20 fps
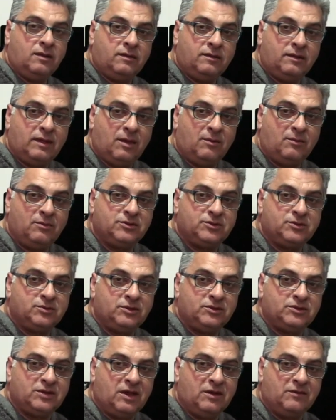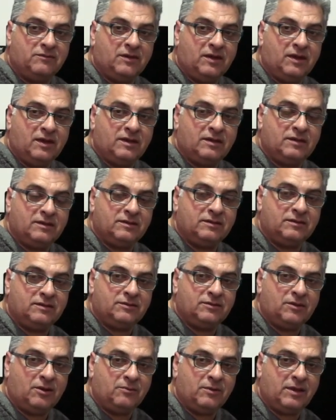Now we'll switch over
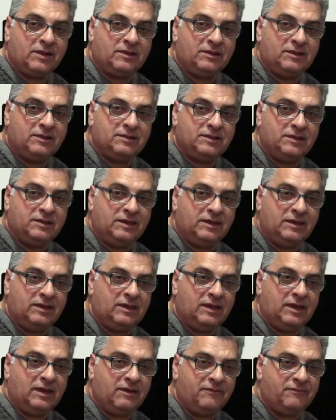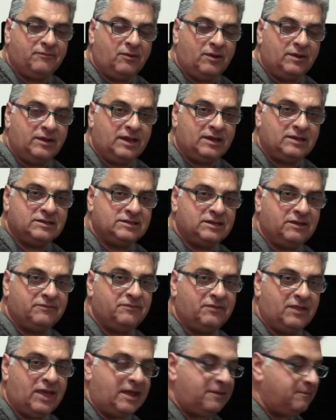directly to the F-1X set
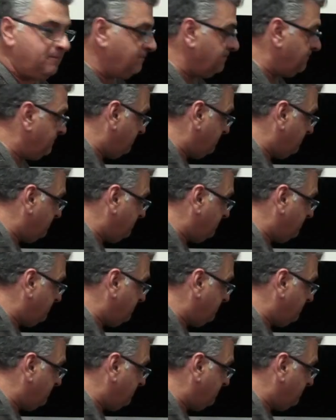flat.